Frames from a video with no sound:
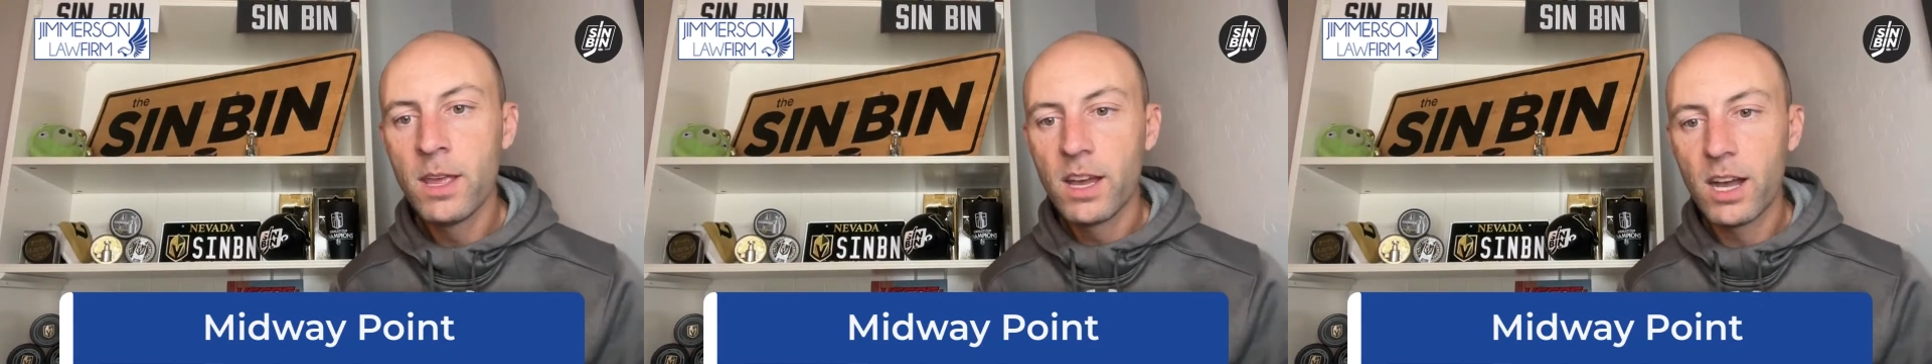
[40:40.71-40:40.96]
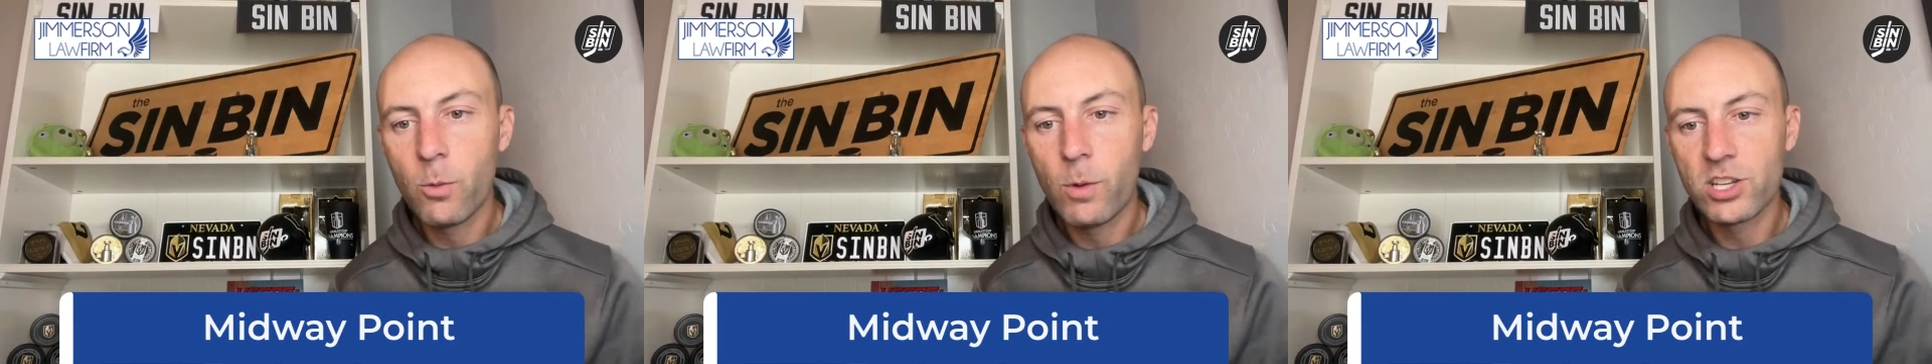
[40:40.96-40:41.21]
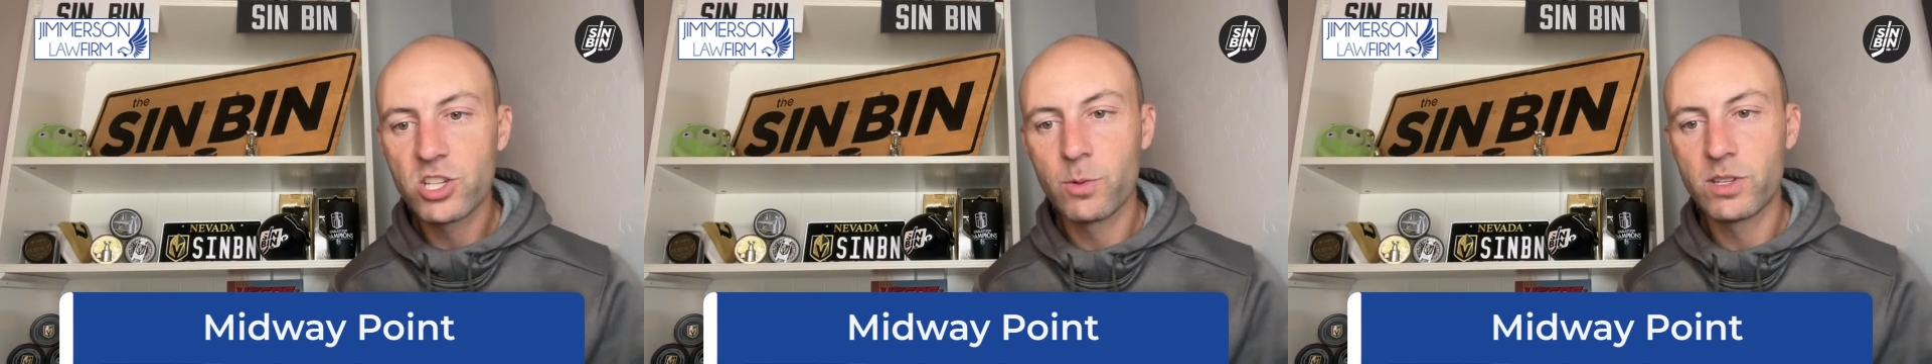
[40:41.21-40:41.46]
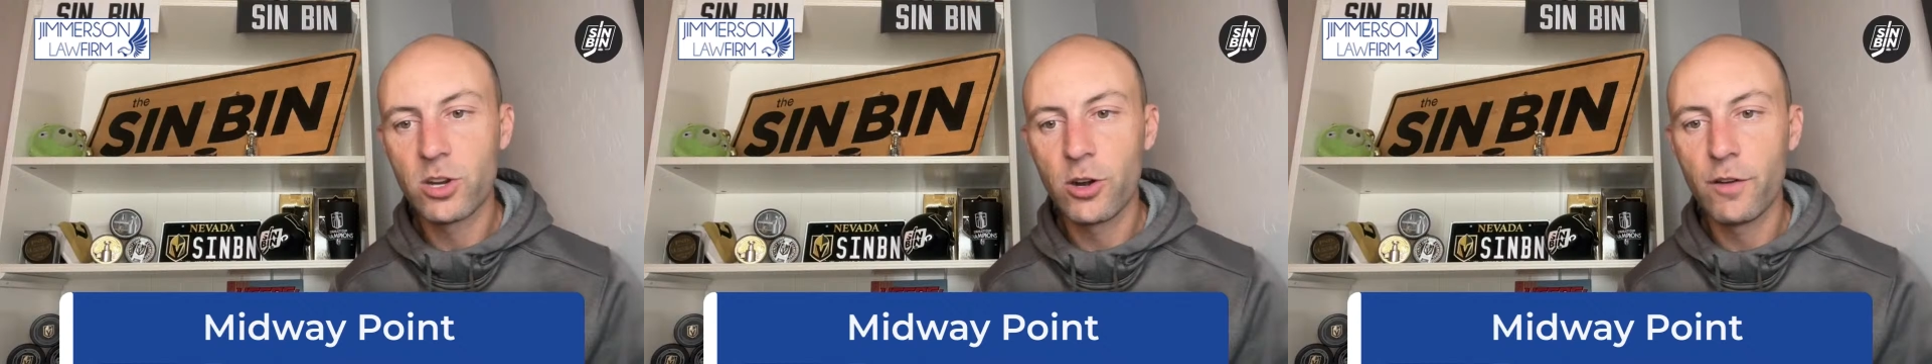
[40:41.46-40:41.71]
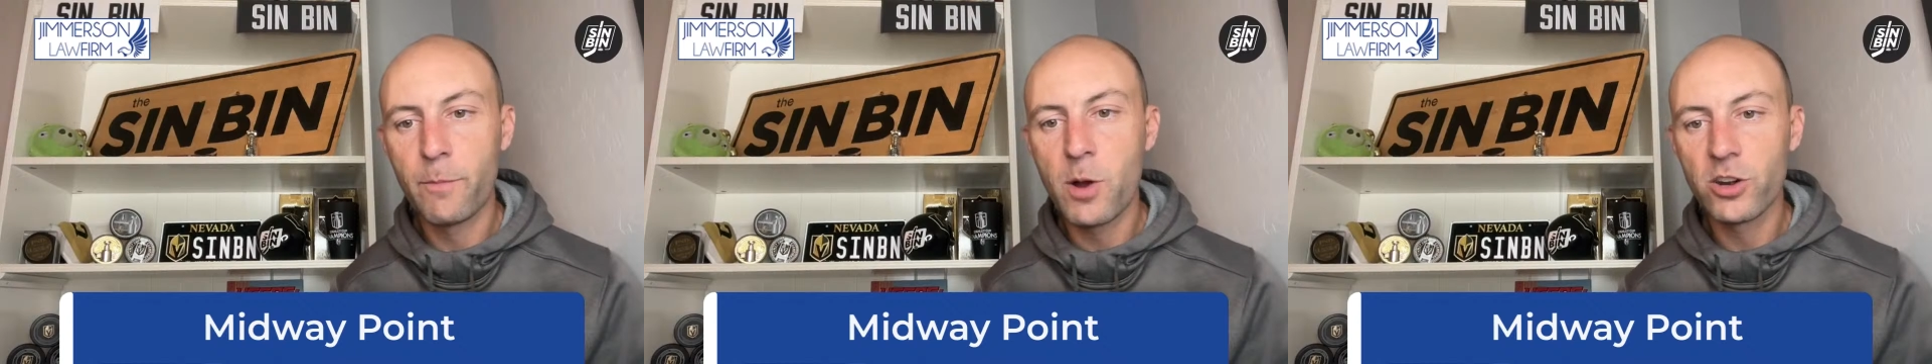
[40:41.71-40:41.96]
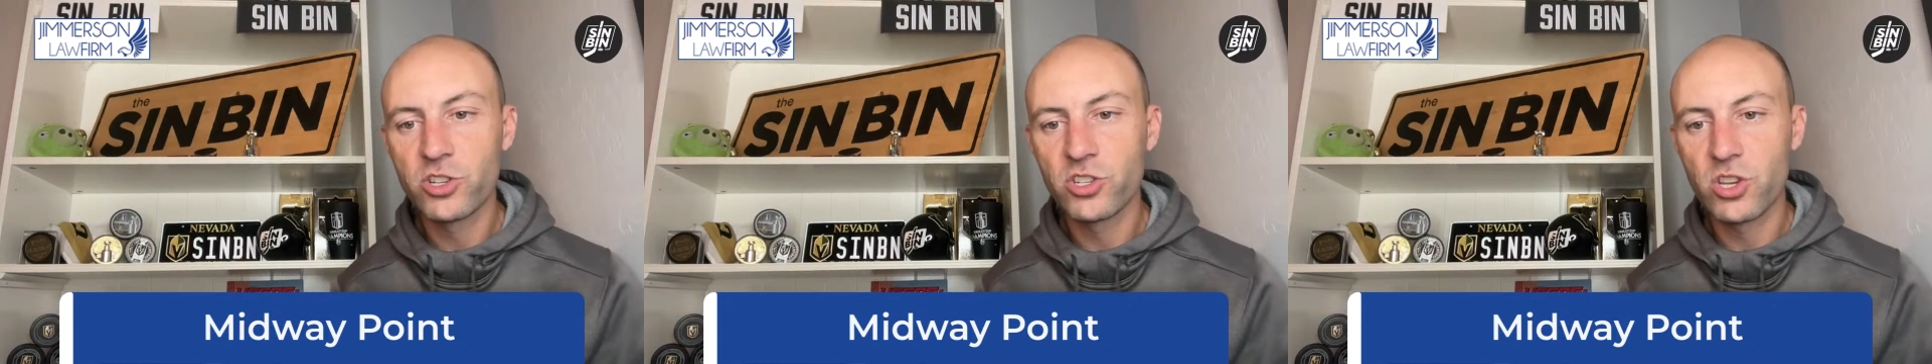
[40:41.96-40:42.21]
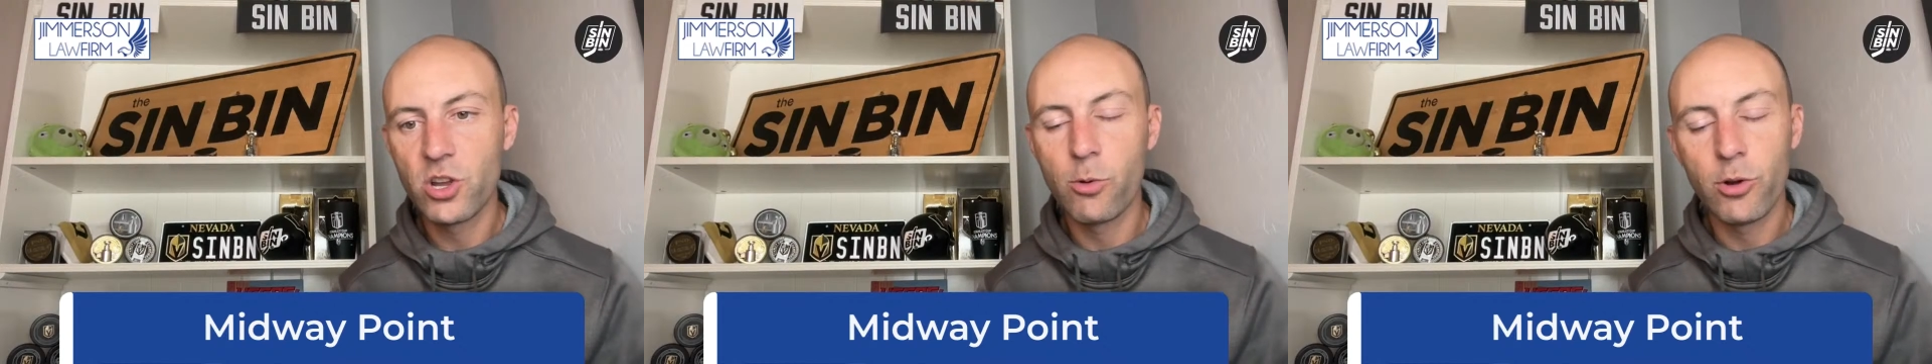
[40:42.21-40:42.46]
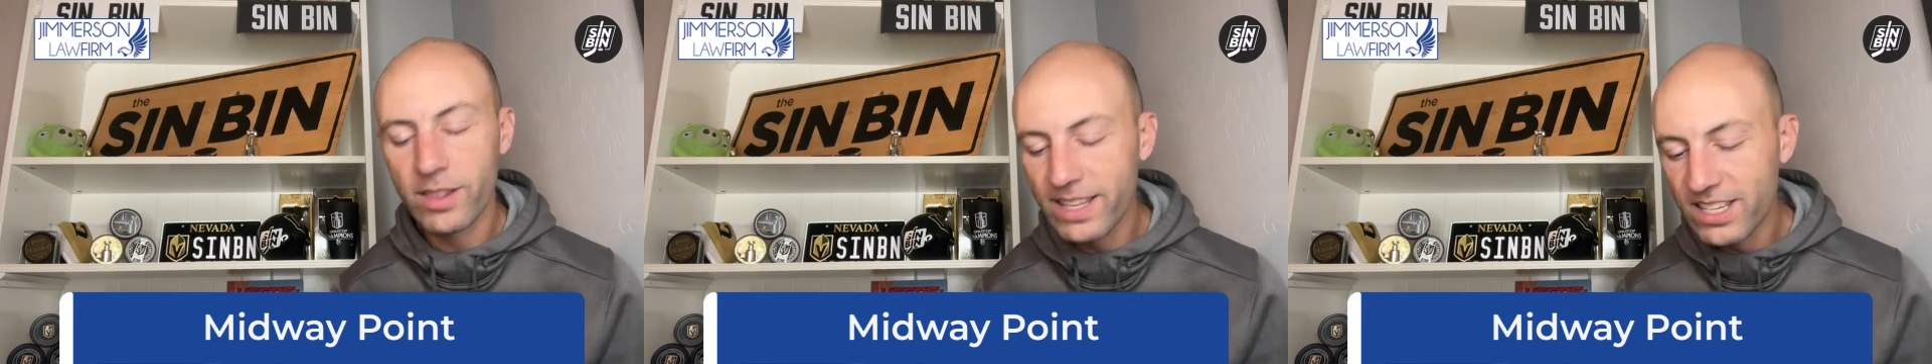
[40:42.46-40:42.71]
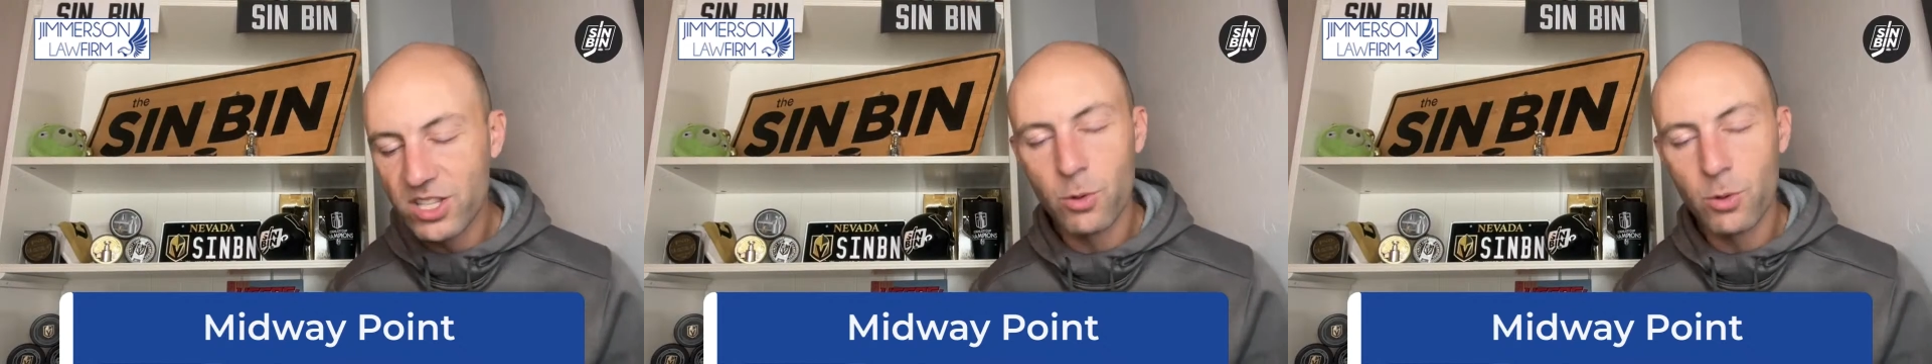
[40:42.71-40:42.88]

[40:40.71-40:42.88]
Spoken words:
watch the return of Marchessault, or at least